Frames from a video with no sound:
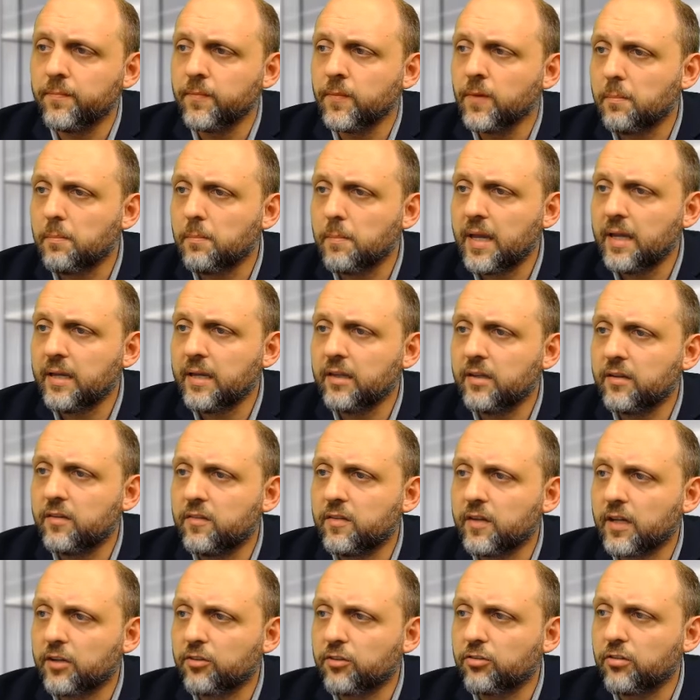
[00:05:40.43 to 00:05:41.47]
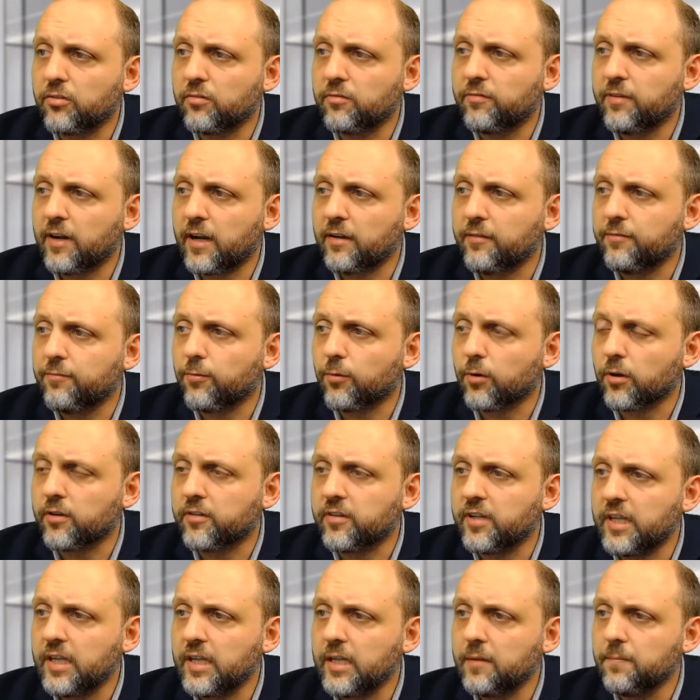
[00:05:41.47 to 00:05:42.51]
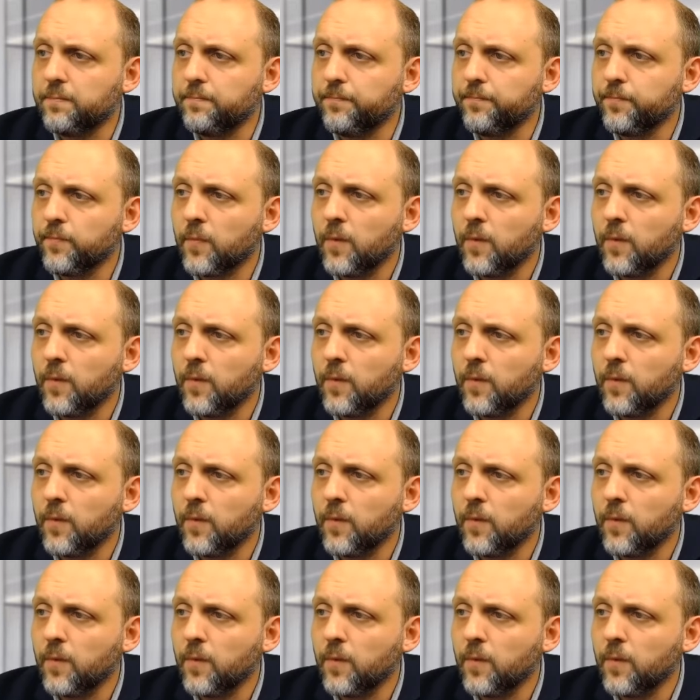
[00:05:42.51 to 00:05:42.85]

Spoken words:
amended Section 514